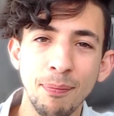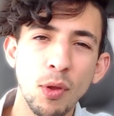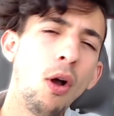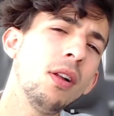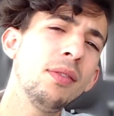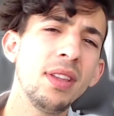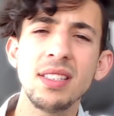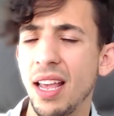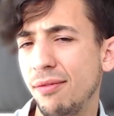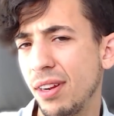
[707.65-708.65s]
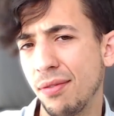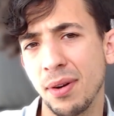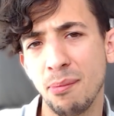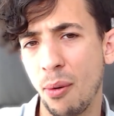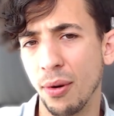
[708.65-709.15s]
All of these have different
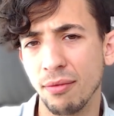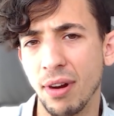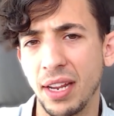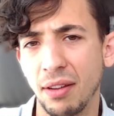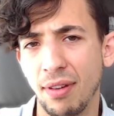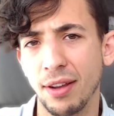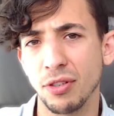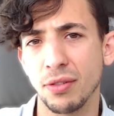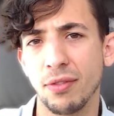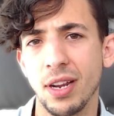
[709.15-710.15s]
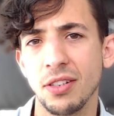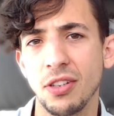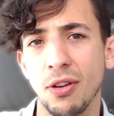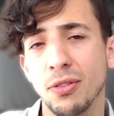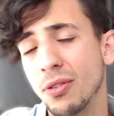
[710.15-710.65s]
important ranking factors for
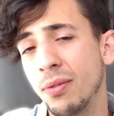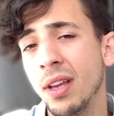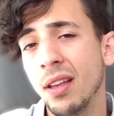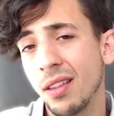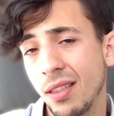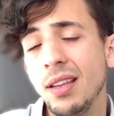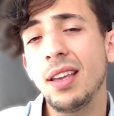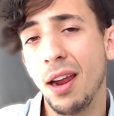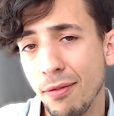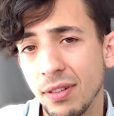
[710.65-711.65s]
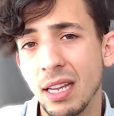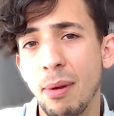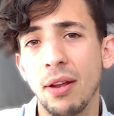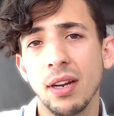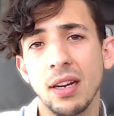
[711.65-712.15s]
SEO, so think carefully
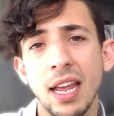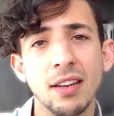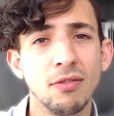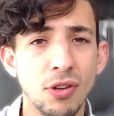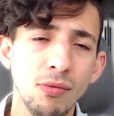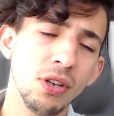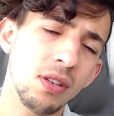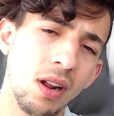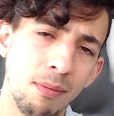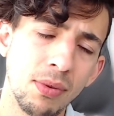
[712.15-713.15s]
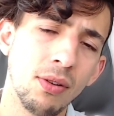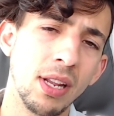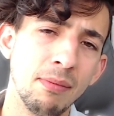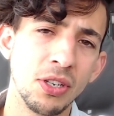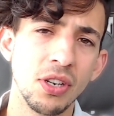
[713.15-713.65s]
about it and don't just upload
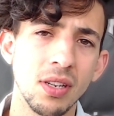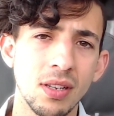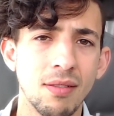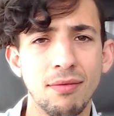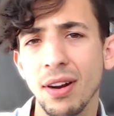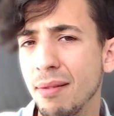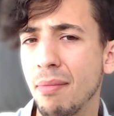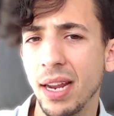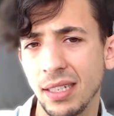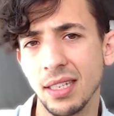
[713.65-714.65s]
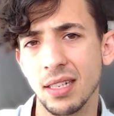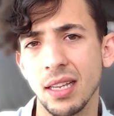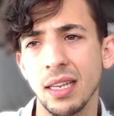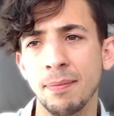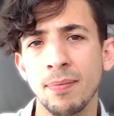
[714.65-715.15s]
images very
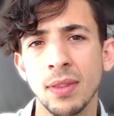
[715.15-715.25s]
mindlessly.